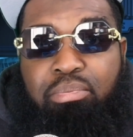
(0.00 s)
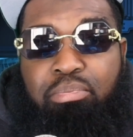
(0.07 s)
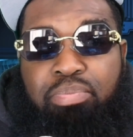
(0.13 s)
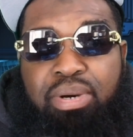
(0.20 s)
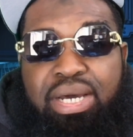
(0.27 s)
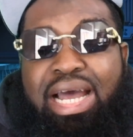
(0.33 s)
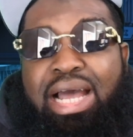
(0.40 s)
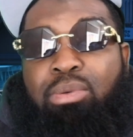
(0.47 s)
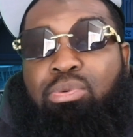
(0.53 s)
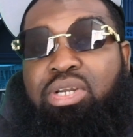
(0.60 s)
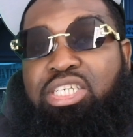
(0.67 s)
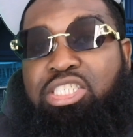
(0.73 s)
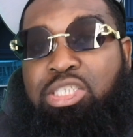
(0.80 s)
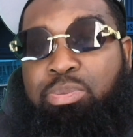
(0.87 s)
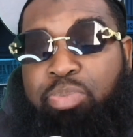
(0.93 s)
But I would
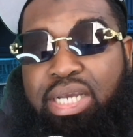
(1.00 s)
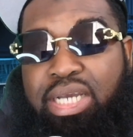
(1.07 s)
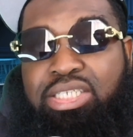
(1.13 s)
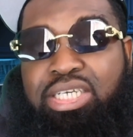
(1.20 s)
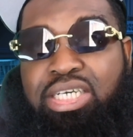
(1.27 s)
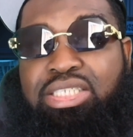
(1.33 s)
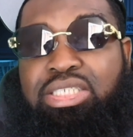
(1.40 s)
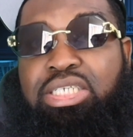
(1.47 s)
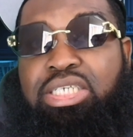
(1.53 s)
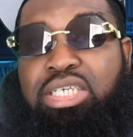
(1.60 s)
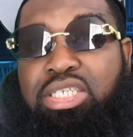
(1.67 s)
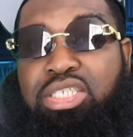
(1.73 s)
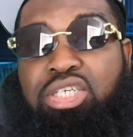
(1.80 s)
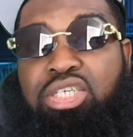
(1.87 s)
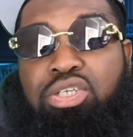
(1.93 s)
expect us to
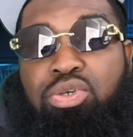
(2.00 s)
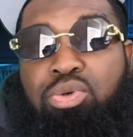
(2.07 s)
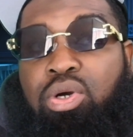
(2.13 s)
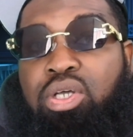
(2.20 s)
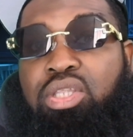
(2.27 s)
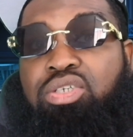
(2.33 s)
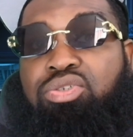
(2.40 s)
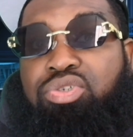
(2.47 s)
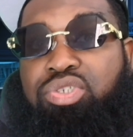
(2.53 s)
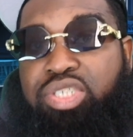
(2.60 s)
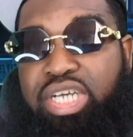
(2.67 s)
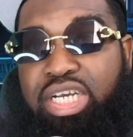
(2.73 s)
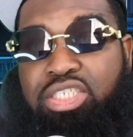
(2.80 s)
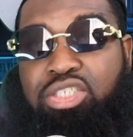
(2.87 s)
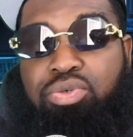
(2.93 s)
continue on the
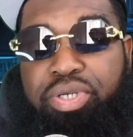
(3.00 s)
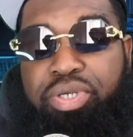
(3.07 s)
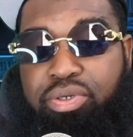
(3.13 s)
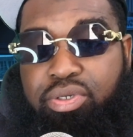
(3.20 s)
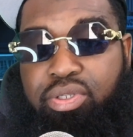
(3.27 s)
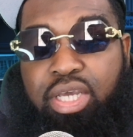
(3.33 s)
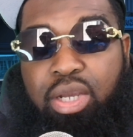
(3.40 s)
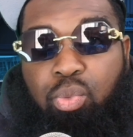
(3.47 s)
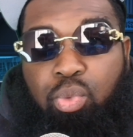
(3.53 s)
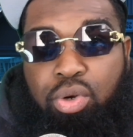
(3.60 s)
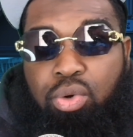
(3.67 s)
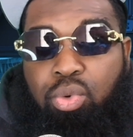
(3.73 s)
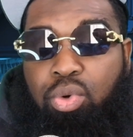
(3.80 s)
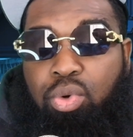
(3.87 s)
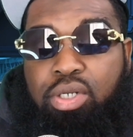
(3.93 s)
trajectory that we're
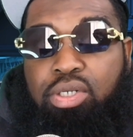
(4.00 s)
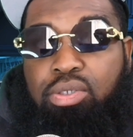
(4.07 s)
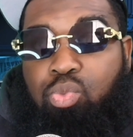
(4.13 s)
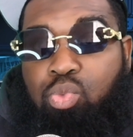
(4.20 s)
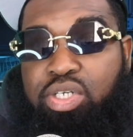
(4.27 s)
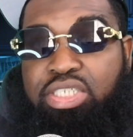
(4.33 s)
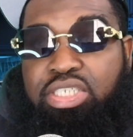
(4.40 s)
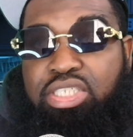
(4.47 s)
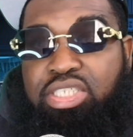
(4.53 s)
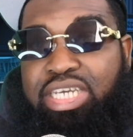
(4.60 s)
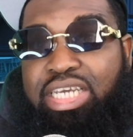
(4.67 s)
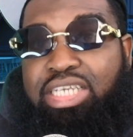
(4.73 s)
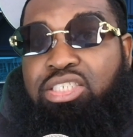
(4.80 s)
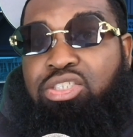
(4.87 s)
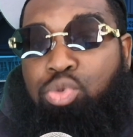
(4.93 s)
on, which is
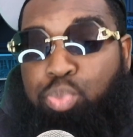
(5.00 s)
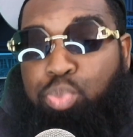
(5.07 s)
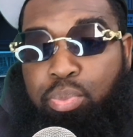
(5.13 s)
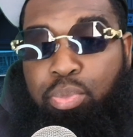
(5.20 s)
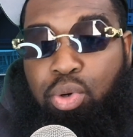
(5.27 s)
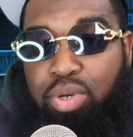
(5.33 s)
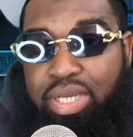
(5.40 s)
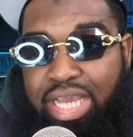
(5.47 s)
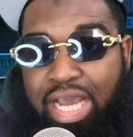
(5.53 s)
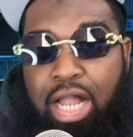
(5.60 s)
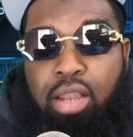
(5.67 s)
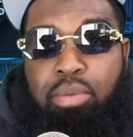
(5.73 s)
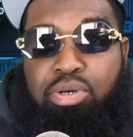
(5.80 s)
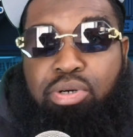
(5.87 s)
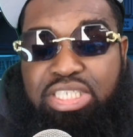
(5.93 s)
a Super Bowl
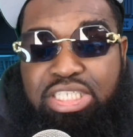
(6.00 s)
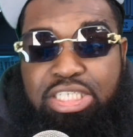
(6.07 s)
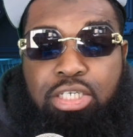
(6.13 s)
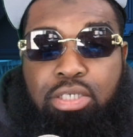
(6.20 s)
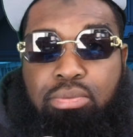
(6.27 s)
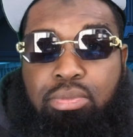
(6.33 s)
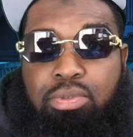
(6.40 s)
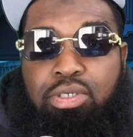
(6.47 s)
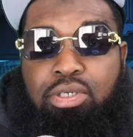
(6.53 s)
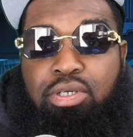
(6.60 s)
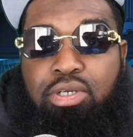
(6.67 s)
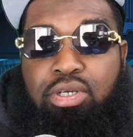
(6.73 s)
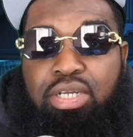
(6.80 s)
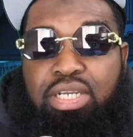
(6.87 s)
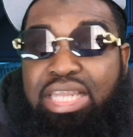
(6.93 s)
caliber team
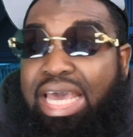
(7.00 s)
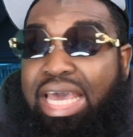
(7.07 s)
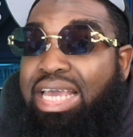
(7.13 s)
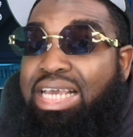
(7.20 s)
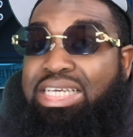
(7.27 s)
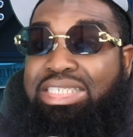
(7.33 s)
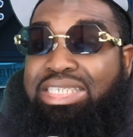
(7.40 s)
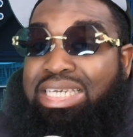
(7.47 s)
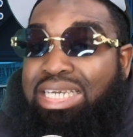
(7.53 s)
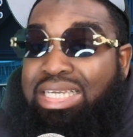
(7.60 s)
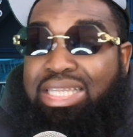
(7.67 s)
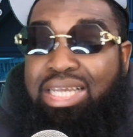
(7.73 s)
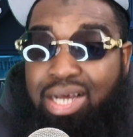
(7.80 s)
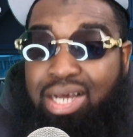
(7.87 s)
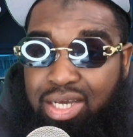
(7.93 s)
that is in
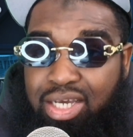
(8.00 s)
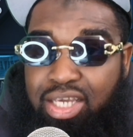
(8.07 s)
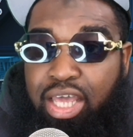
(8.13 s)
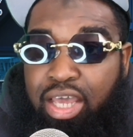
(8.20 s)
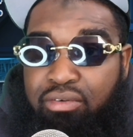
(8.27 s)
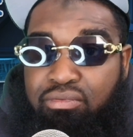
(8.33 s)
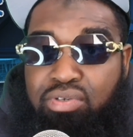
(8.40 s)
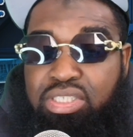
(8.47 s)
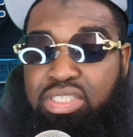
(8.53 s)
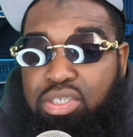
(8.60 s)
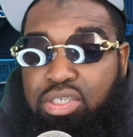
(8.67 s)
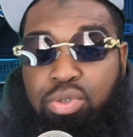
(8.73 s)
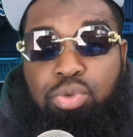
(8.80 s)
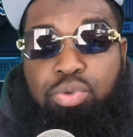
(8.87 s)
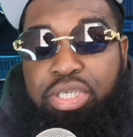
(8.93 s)
the hunt every
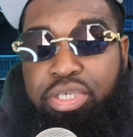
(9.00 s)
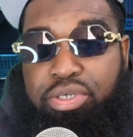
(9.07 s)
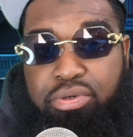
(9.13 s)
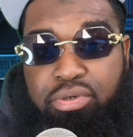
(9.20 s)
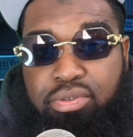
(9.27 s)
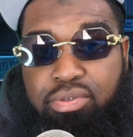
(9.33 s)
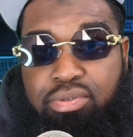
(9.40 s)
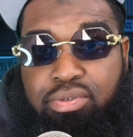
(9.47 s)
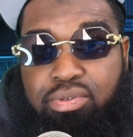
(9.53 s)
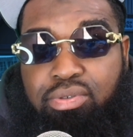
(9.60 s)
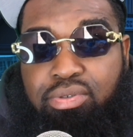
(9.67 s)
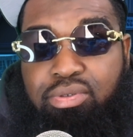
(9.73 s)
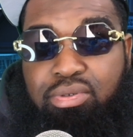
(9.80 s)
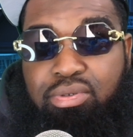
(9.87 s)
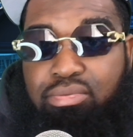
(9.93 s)
single year.
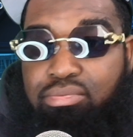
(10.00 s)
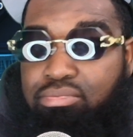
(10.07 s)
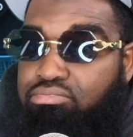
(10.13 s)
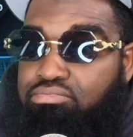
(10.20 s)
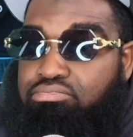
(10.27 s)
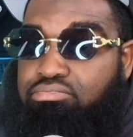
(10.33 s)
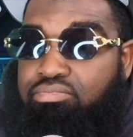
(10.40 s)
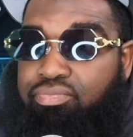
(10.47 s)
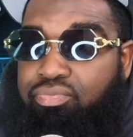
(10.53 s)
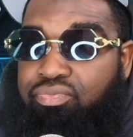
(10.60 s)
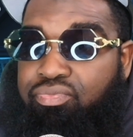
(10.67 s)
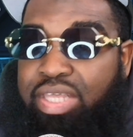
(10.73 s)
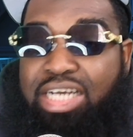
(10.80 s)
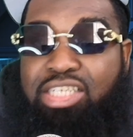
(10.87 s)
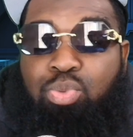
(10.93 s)

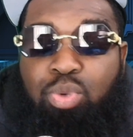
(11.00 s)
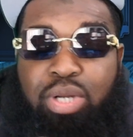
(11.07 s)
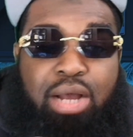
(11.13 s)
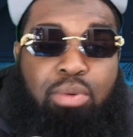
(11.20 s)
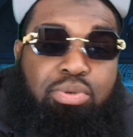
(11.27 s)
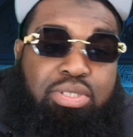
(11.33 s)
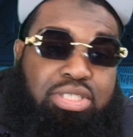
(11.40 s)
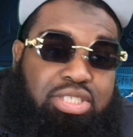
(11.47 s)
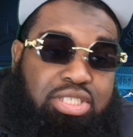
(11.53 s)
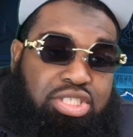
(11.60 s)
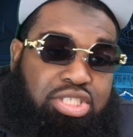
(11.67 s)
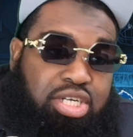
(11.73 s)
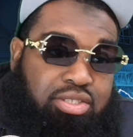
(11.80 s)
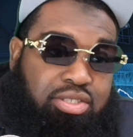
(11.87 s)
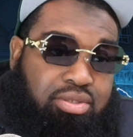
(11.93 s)
That's what I would
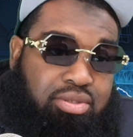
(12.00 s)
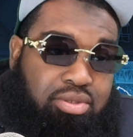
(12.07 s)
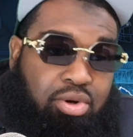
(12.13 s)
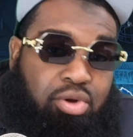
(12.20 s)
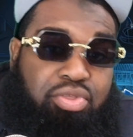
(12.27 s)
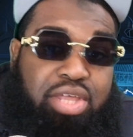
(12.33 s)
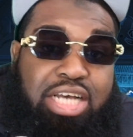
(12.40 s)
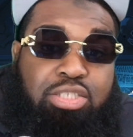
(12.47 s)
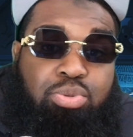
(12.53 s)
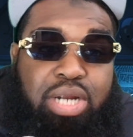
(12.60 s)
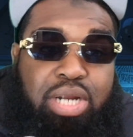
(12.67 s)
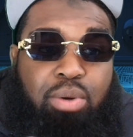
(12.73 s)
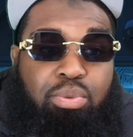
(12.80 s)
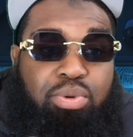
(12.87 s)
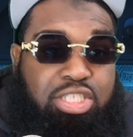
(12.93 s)
suggest, or that's what
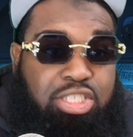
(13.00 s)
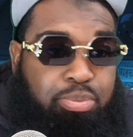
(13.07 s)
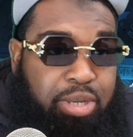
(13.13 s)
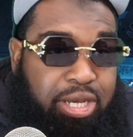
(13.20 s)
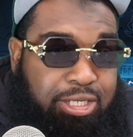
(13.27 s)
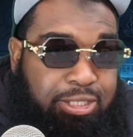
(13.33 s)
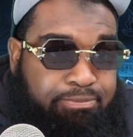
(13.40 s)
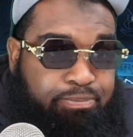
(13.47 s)
I would expect.